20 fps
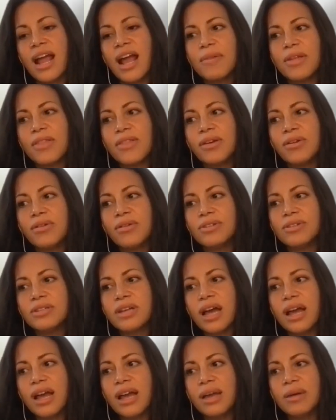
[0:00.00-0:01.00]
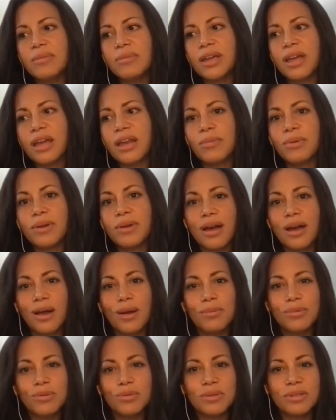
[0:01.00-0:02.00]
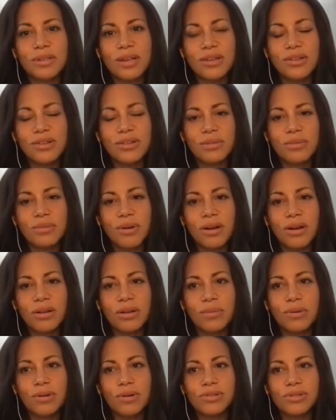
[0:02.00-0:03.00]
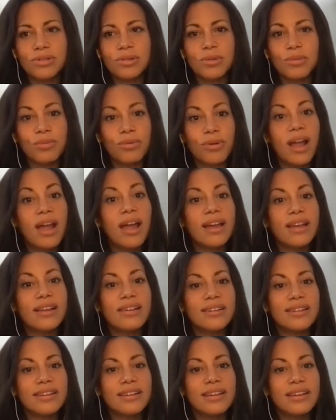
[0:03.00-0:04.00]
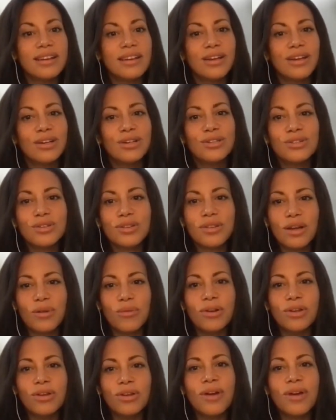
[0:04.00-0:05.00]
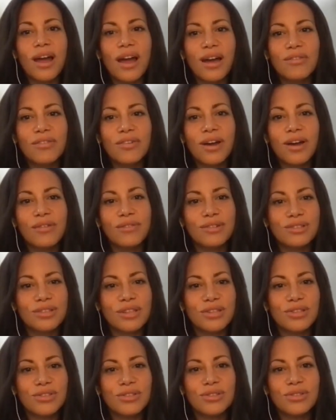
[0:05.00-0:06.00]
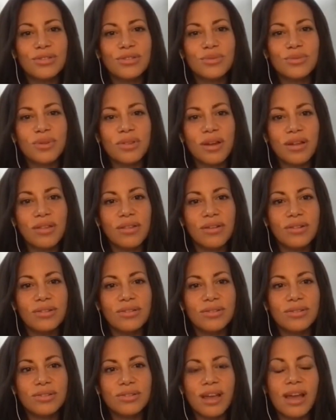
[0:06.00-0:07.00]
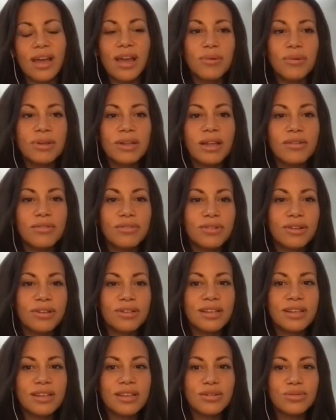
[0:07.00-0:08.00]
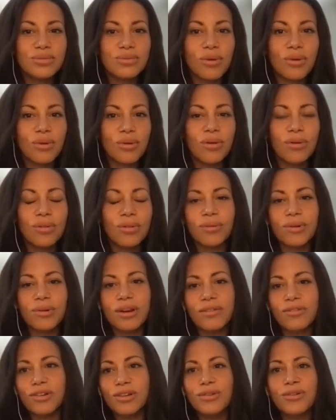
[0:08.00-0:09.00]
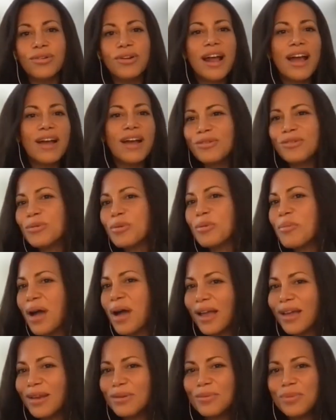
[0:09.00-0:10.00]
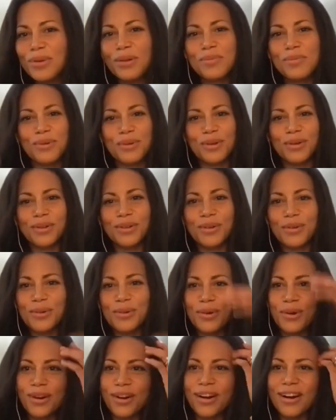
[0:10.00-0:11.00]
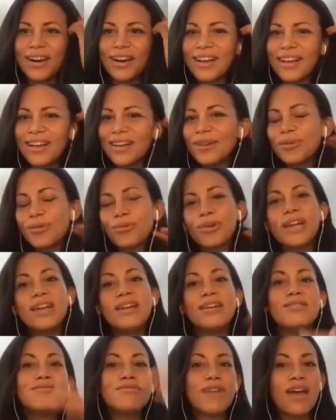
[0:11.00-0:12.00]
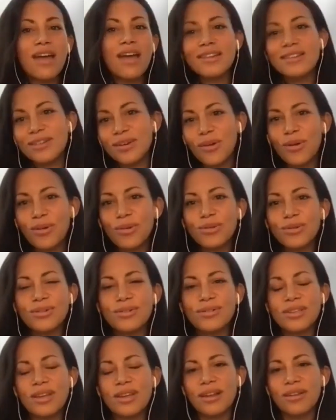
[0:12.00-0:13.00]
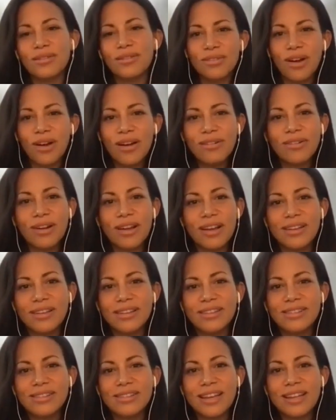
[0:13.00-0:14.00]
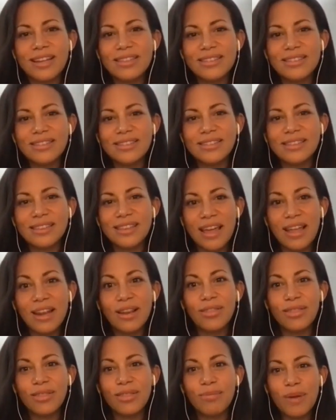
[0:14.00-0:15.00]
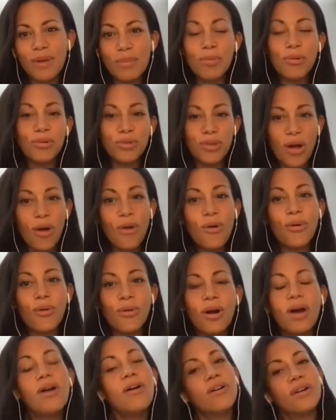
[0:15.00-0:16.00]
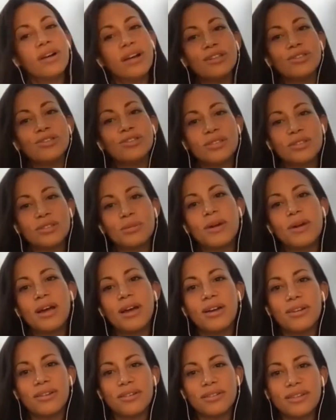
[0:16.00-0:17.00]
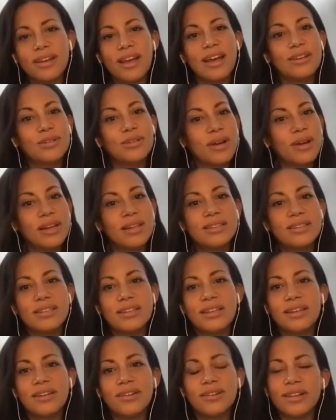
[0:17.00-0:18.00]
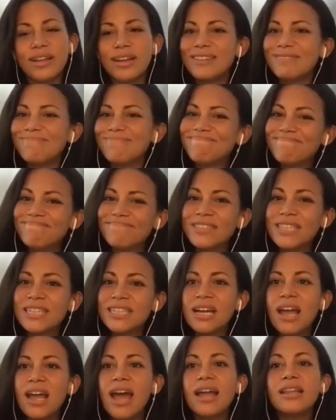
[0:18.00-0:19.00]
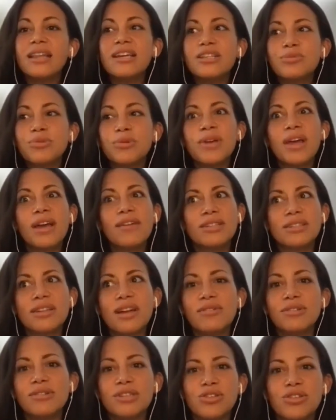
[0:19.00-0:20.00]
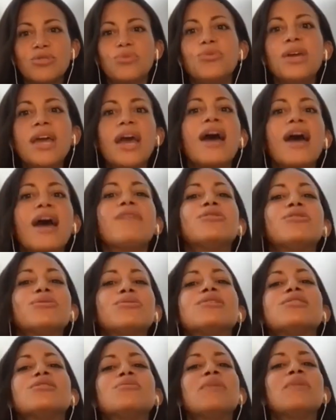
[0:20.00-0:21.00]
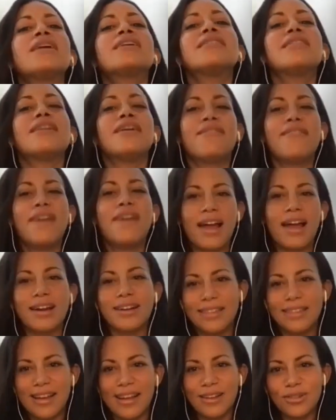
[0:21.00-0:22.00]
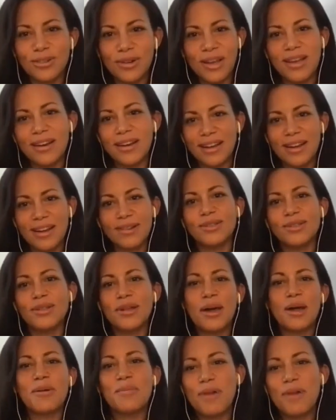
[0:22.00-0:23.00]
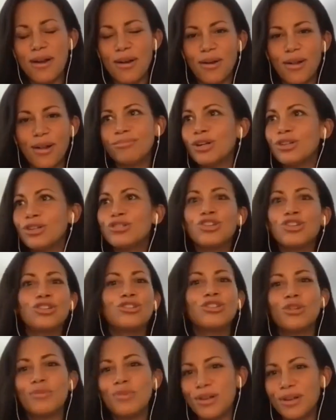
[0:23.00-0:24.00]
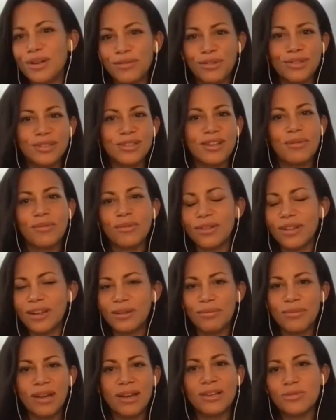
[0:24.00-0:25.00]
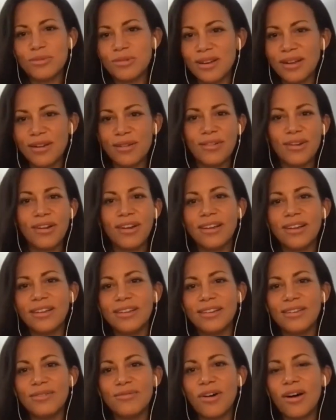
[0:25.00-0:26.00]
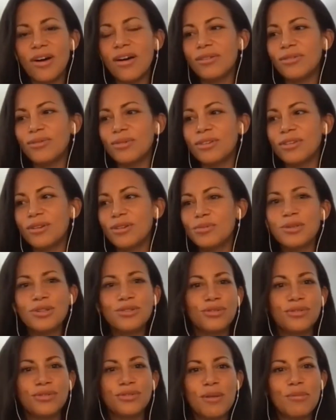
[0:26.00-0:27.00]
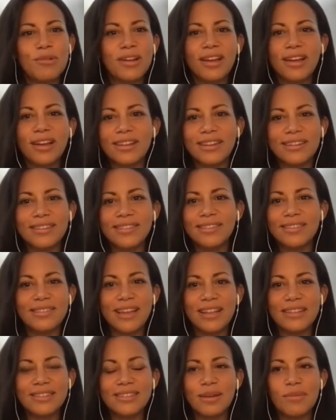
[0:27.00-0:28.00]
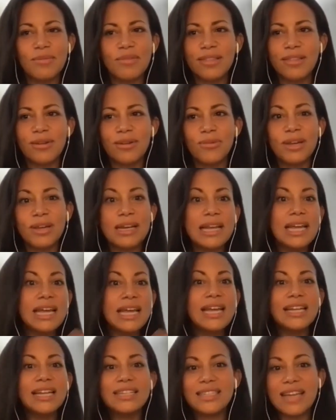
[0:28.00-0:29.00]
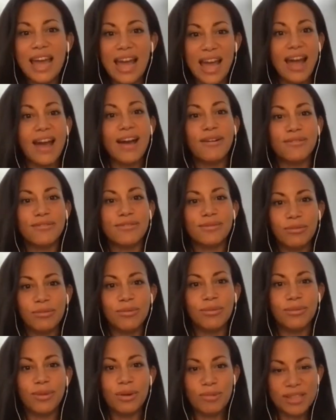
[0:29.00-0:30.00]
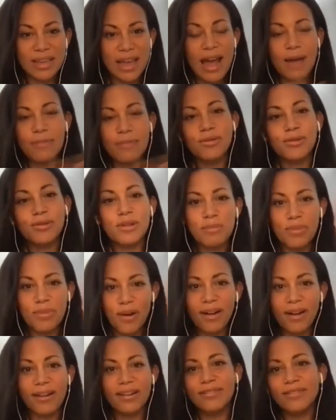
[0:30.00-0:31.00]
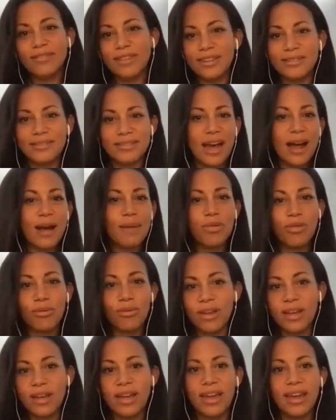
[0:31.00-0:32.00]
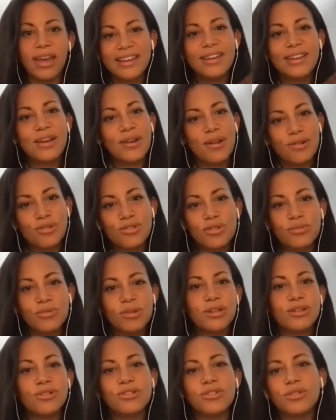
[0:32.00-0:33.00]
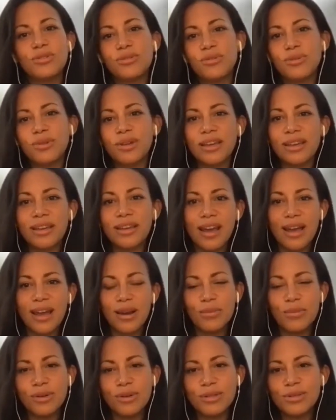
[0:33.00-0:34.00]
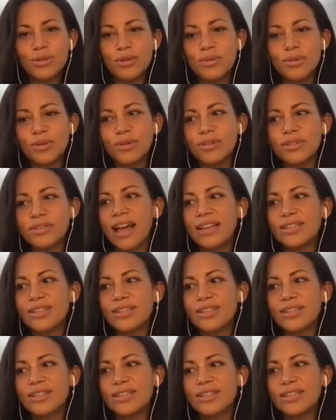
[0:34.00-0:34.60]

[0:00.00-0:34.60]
And then over time, again, it becomes potentially part of your personal brand. So that when you have conversations with others who say, hey, we'd love for you to take this role or whatever, you don't have to remind people or reinvent a whole new set of guardrails. People know, oh, okay, she's about X, Y, and Z, or like, at least when we have this conversation, we have to respect the fact that Johanna cares a lot about her church community, for example. Like my husband and I are very involved with our spiritual family, and that's something that we need to have. It was absolutely part of the top 3, should we or shouldn't we guiding principles.